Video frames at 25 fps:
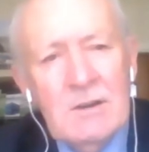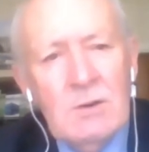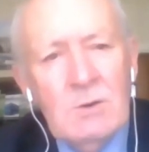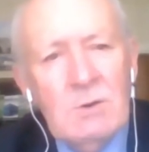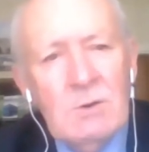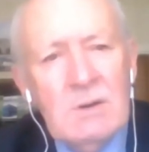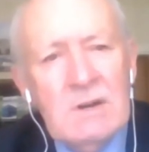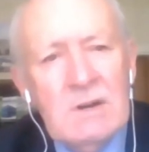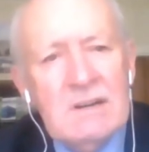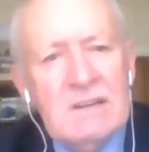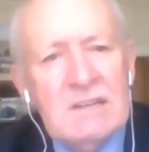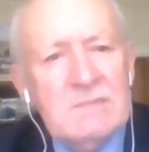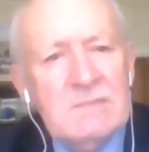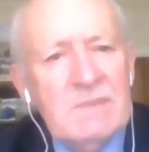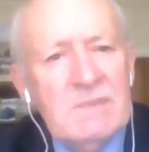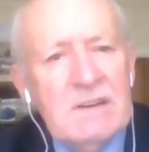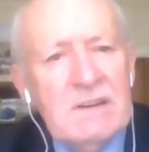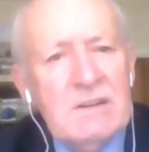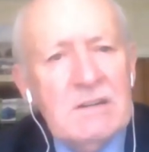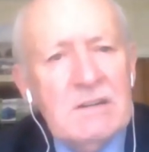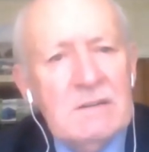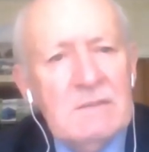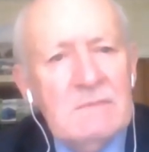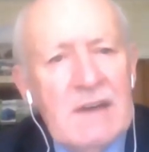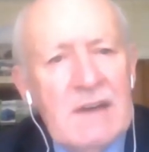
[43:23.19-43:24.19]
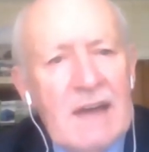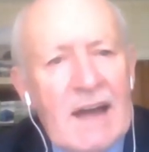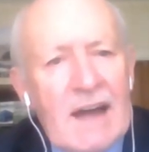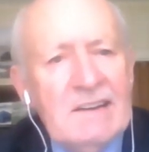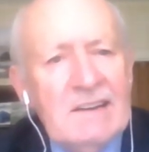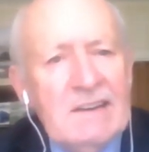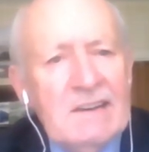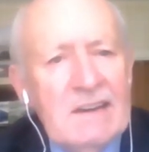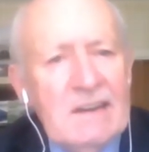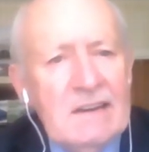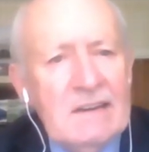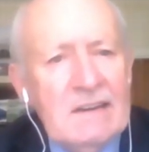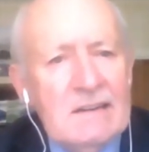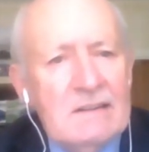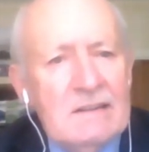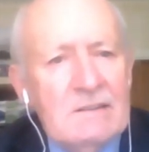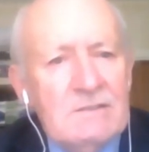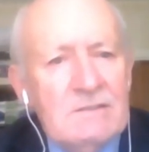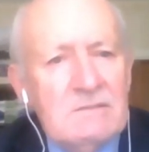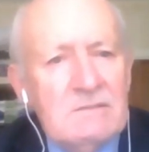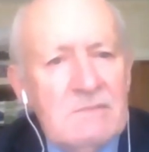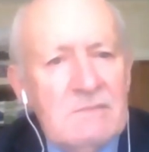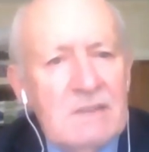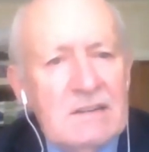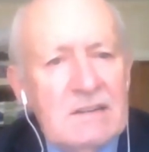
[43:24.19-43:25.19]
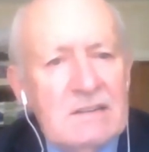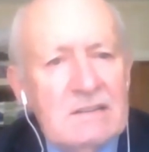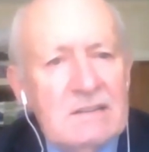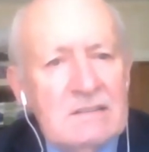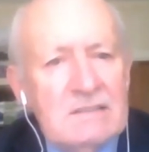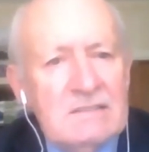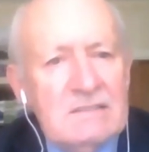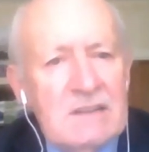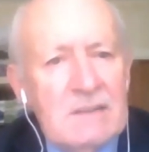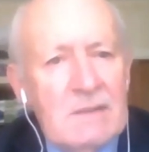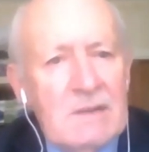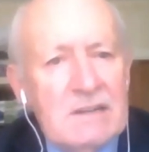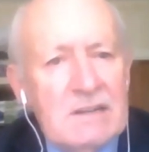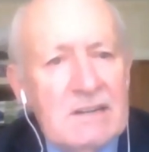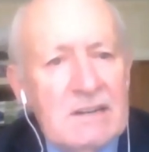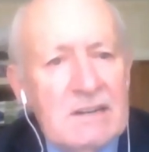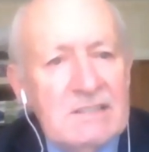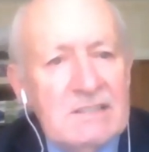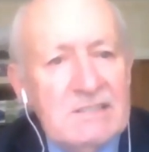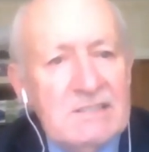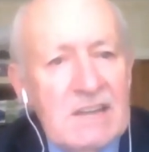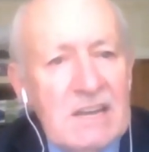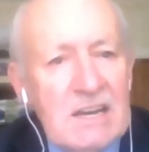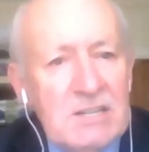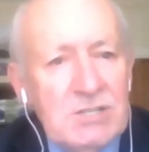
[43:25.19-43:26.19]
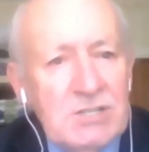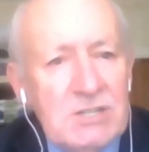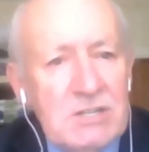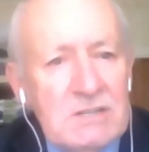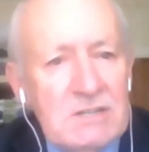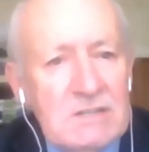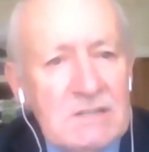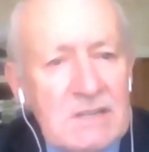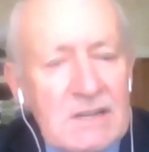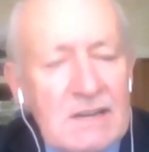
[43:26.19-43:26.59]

where it has become acting and dramatization